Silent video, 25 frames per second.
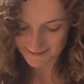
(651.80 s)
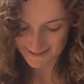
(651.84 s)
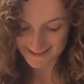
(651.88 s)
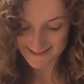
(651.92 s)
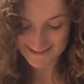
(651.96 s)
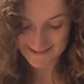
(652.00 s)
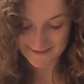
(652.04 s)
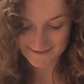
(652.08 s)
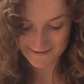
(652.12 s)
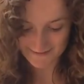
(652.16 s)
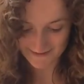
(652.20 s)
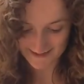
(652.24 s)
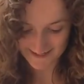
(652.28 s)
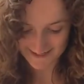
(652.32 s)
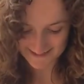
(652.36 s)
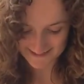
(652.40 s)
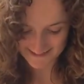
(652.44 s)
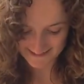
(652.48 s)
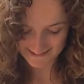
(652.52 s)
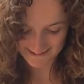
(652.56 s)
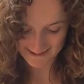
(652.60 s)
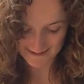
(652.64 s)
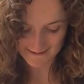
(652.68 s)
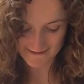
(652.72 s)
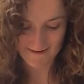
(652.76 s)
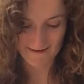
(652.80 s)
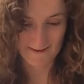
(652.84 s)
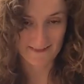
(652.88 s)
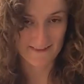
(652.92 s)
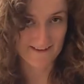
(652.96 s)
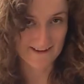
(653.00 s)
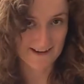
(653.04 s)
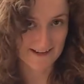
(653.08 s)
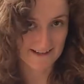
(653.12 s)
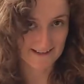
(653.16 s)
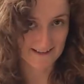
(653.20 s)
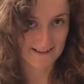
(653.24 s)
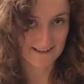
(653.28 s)
interfacing. There are
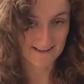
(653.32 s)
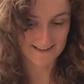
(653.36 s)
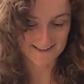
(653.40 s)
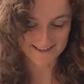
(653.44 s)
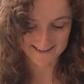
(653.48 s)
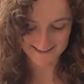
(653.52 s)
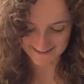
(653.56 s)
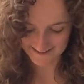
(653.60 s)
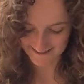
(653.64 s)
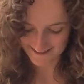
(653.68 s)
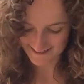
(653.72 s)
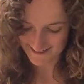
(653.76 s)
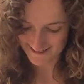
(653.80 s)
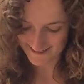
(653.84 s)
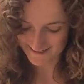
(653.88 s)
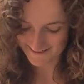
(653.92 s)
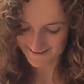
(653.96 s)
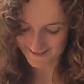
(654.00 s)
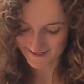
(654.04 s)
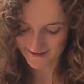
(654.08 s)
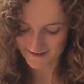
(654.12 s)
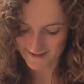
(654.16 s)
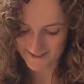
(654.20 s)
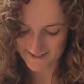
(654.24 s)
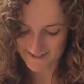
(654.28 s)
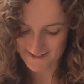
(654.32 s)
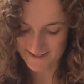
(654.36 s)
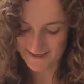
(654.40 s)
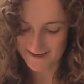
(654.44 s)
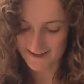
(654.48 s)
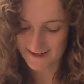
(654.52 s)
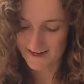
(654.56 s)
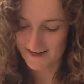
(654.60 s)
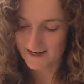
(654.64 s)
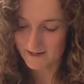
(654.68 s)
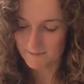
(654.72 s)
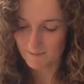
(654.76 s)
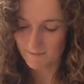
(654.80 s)
thread cuts in there. There is
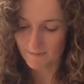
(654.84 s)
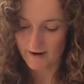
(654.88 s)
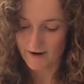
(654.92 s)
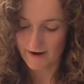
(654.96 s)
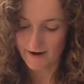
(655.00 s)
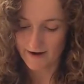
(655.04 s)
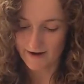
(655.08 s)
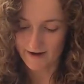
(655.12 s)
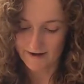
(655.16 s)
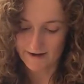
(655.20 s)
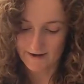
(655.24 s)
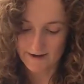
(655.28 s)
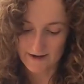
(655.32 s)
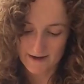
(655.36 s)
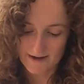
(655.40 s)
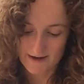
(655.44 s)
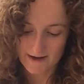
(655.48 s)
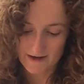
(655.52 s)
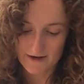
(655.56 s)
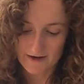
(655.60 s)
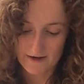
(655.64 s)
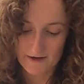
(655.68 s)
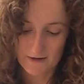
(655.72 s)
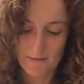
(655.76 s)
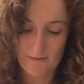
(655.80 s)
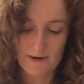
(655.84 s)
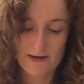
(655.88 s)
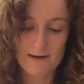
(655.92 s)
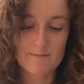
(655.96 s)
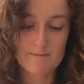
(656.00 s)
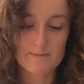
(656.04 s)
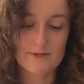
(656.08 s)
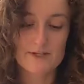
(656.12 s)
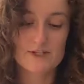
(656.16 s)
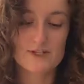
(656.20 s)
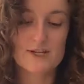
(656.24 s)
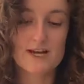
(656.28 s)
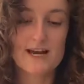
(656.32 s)
my green
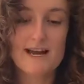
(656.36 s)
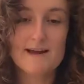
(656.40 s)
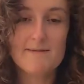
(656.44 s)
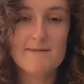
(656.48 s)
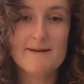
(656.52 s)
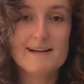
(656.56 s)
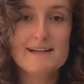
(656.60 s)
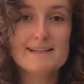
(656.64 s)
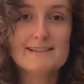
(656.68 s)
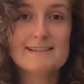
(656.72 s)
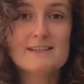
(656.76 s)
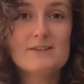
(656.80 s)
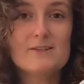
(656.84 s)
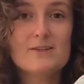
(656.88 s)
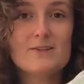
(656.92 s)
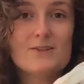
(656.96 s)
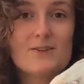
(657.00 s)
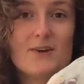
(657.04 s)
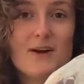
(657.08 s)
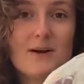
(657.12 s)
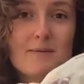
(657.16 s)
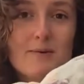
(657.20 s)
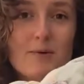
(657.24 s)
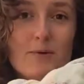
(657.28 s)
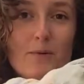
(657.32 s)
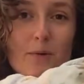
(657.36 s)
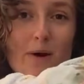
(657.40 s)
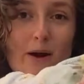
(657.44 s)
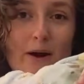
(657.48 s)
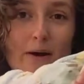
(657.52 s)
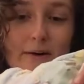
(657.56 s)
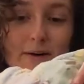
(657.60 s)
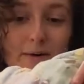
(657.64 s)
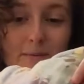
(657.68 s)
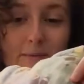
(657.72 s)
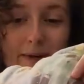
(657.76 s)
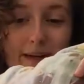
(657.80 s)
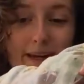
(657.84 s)
pajamas that you saw me
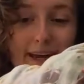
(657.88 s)
wear in the